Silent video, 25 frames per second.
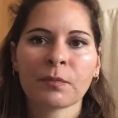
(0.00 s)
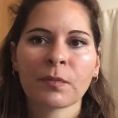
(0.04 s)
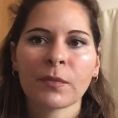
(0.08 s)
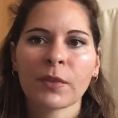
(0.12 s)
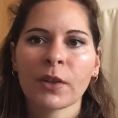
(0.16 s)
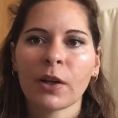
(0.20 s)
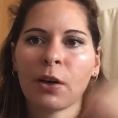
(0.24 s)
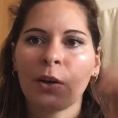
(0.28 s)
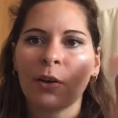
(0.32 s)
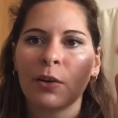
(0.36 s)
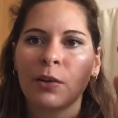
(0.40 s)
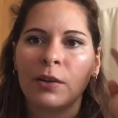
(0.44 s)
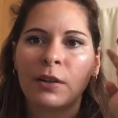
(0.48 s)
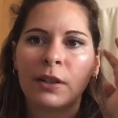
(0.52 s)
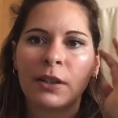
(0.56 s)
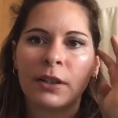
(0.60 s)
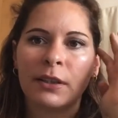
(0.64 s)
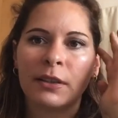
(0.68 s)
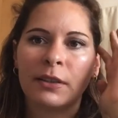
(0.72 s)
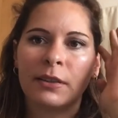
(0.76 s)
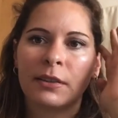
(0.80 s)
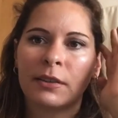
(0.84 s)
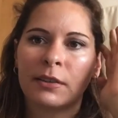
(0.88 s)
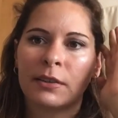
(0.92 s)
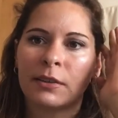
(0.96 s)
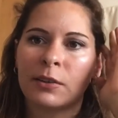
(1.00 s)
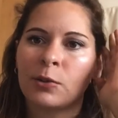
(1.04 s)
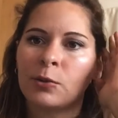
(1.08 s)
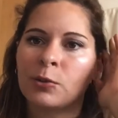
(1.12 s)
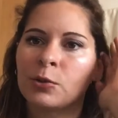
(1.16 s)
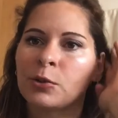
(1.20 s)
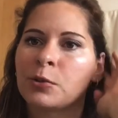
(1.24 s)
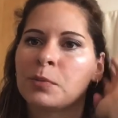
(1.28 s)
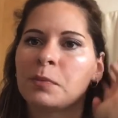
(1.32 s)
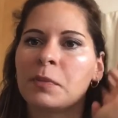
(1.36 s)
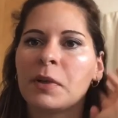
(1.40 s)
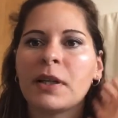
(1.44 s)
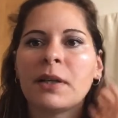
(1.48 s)
or read
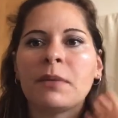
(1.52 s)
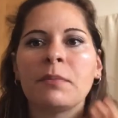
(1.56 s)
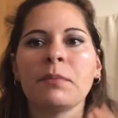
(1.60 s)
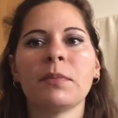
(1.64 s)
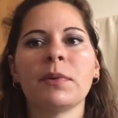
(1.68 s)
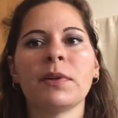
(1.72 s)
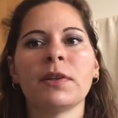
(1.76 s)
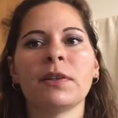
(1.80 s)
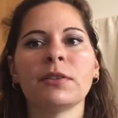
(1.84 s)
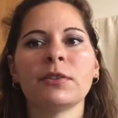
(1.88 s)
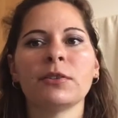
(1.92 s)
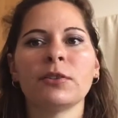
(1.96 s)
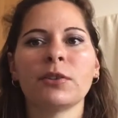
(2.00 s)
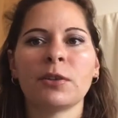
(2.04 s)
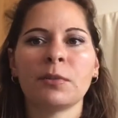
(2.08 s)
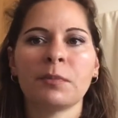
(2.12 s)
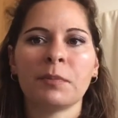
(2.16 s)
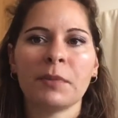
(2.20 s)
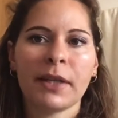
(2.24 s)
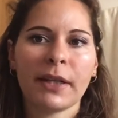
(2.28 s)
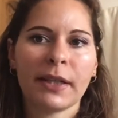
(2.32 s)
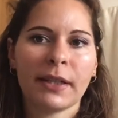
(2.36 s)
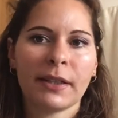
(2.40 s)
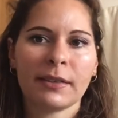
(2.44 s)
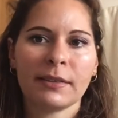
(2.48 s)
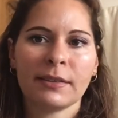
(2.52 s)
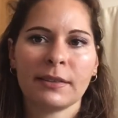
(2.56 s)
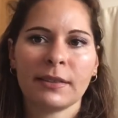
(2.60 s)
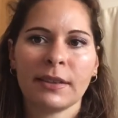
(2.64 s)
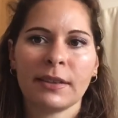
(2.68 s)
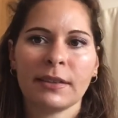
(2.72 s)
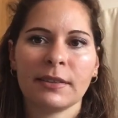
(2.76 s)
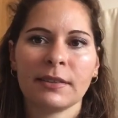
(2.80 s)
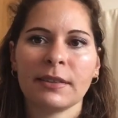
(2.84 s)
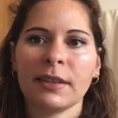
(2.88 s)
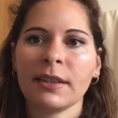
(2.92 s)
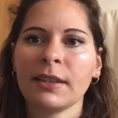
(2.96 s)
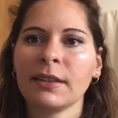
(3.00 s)
newspapers or
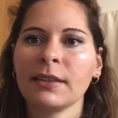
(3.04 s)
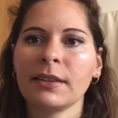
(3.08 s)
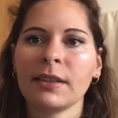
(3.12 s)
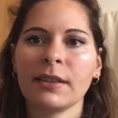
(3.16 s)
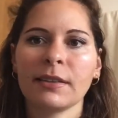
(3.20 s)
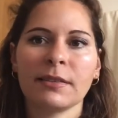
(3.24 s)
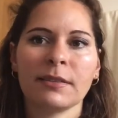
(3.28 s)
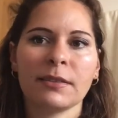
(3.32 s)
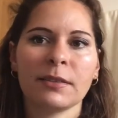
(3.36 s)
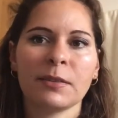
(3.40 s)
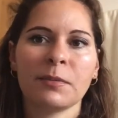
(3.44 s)
magazines. It doesn't